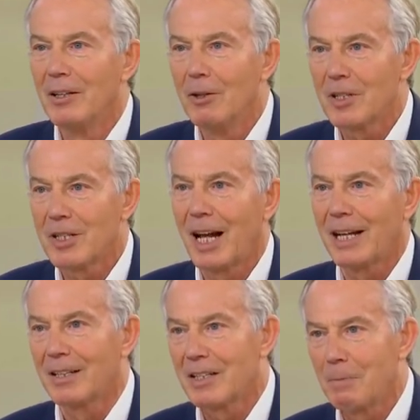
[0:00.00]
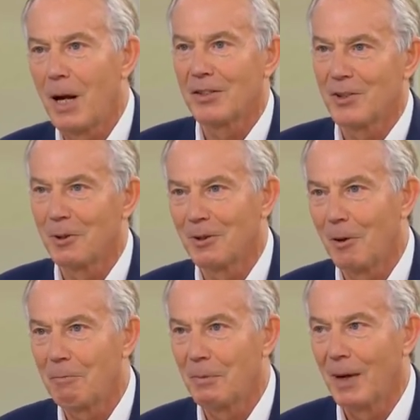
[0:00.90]
It looks like a smart sort of
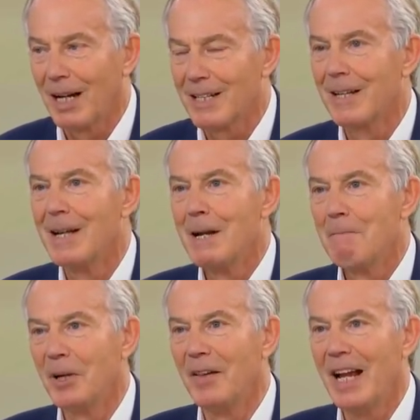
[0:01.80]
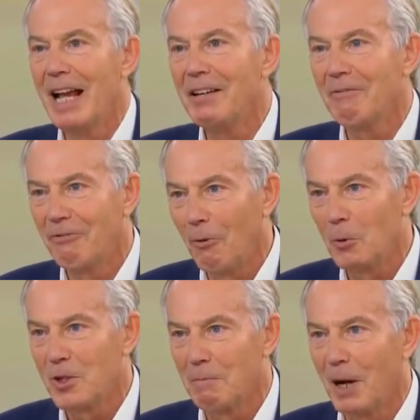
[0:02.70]
compromise, but in the end, it
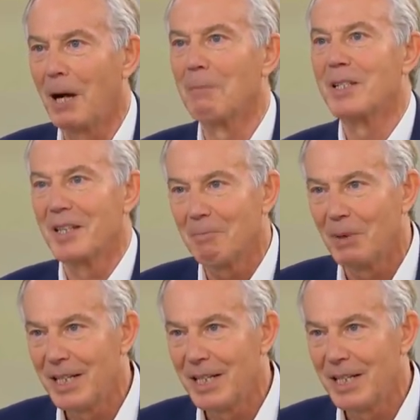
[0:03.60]
falls apart because it